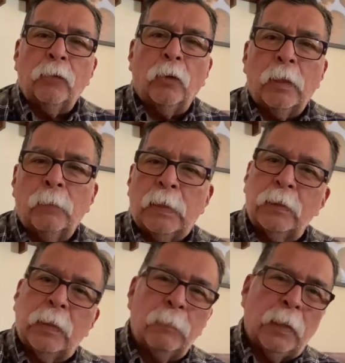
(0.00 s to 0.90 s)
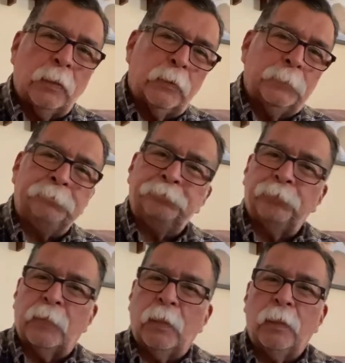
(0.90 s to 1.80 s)
Though they might seem like
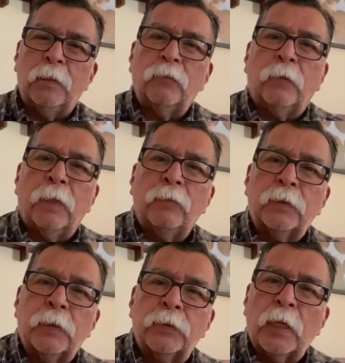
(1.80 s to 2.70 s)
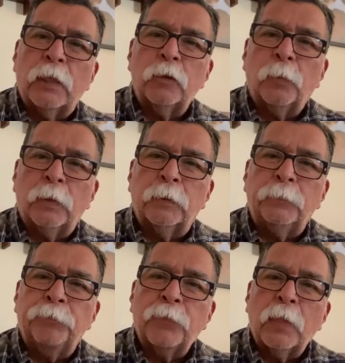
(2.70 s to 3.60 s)
they last forever sometimes, but
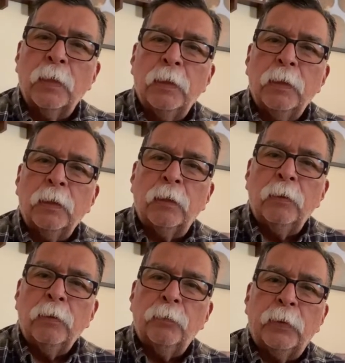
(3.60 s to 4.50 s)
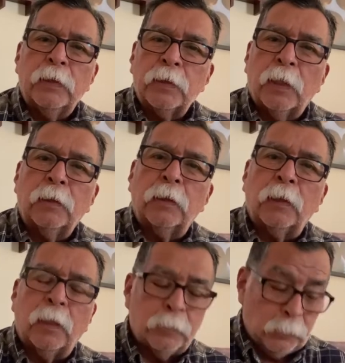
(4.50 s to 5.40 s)
praise God that
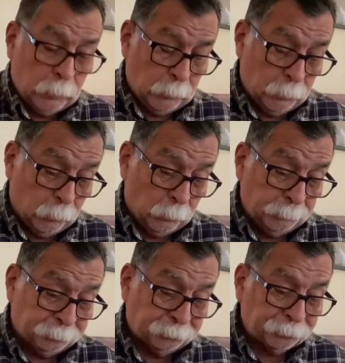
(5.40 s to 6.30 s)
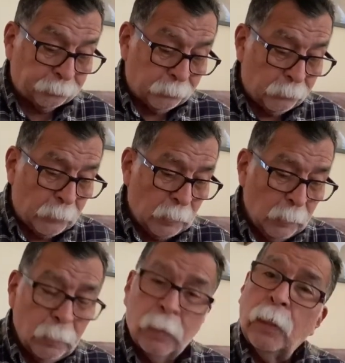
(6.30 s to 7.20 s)
God is in control.
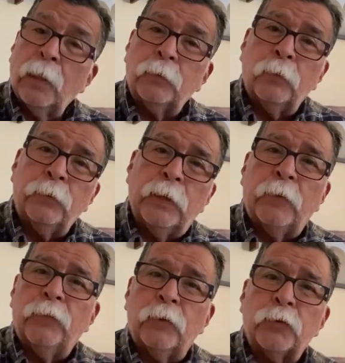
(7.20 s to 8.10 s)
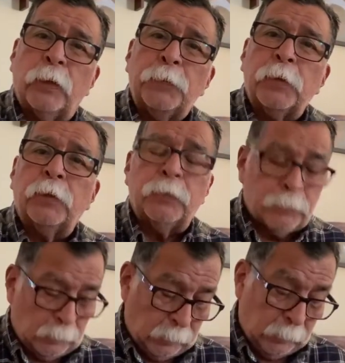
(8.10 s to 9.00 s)
I'd like to read a few
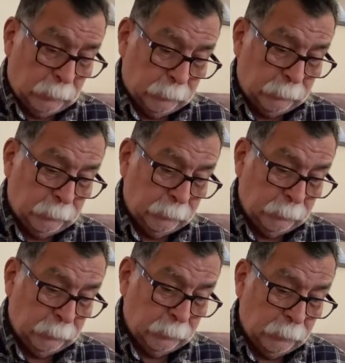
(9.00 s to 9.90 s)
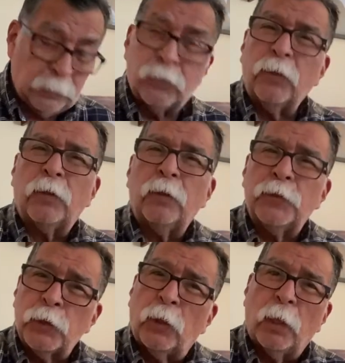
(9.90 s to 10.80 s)
scriptures just to
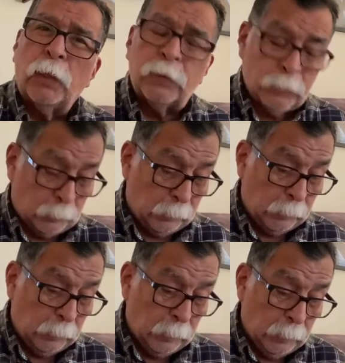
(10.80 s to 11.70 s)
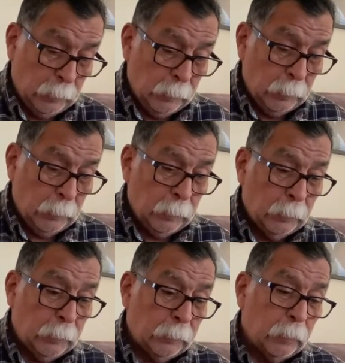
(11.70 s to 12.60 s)
encourage our hearts.
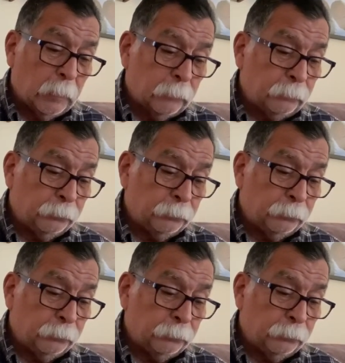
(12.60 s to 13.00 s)
And I'd